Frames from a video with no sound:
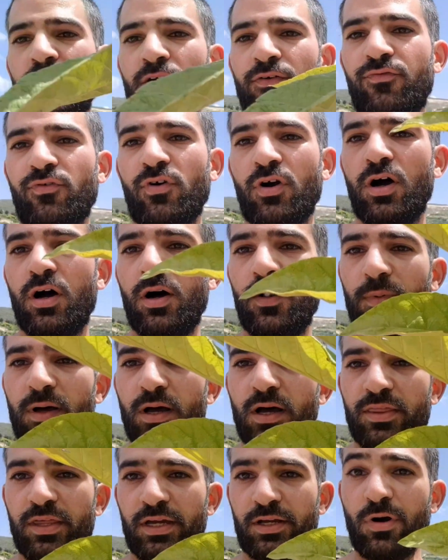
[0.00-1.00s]
from
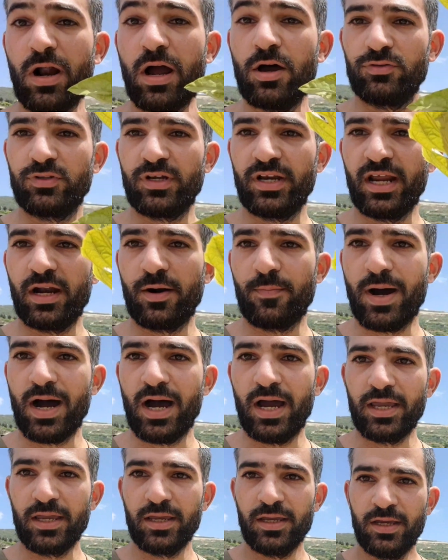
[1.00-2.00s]
the ground
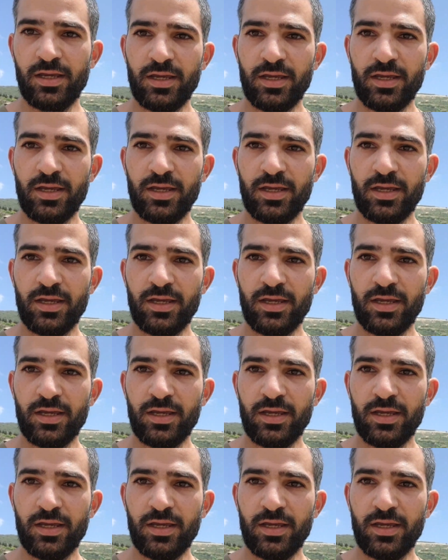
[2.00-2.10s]
nearby.